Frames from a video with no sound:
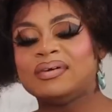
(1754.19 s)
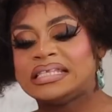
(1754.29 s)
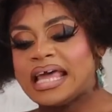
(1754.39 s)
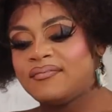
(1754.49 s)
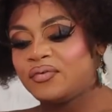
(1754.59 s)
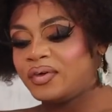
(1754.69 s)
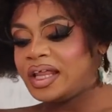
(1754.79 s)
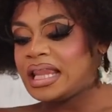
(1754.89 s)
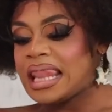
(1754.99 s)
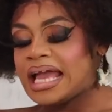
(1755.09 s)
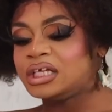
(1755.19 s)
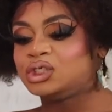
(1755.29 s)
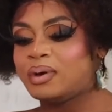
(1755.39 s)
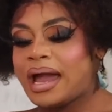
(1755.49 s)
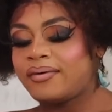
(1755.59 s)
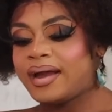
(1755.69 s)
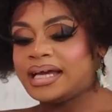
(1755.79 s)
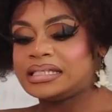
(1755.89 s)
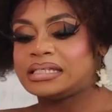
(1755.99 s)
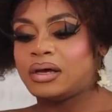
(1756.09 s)
was never real like Drag
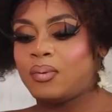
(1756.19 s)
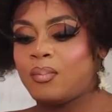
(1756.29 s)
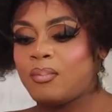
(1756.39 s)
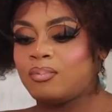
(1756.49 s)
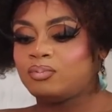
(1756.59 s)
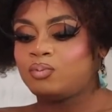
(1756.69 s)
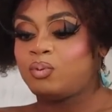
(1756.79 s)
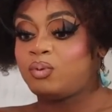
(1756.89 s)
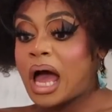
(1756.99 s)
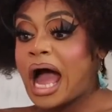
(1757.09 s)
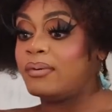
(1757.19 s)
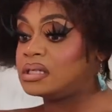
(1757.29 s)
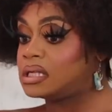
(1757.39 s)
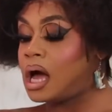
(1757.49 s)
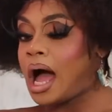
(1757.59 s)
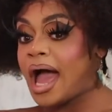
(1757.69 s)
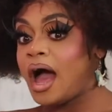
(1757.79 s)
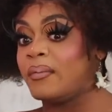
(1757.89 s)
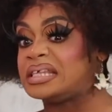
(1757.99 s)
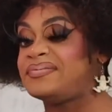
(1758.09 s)
Race. I
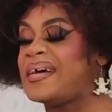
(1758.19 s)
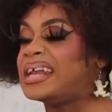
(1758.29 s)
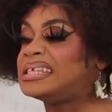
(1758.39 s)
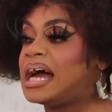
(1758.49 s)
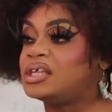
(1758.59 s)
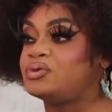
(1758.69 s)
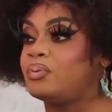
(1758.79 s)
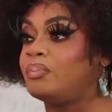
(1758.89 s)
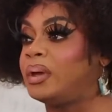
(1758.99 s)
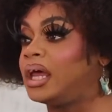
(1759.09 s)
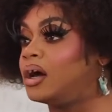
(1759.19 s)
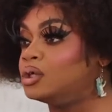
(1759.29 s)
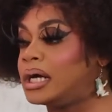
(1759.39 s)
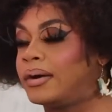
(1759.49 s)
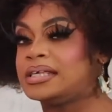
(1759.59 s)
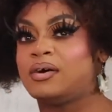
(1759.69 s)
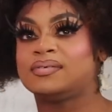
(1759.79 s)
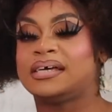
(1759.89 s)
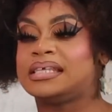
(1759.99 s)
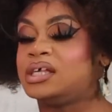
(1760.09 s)
always fantasized getting on Drag Race. I always
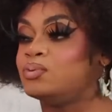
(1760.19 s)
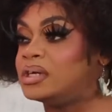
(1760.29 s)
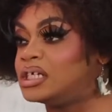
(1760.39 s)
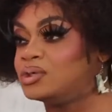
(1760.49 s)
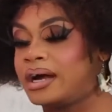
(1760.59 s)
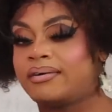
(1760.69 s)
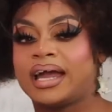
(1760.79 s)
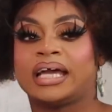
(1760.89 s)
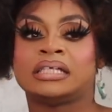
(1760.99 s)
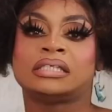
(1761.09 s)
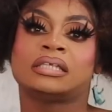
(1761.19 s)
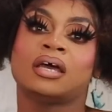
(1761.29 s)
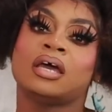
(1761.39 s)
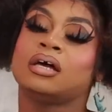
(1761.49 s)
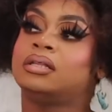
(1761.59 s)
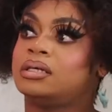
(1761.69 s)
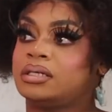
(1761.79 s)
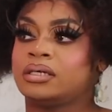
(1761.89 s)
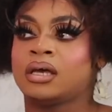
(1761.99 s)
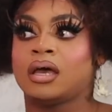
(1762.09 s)
fantasize winning Drag Race. Clearly,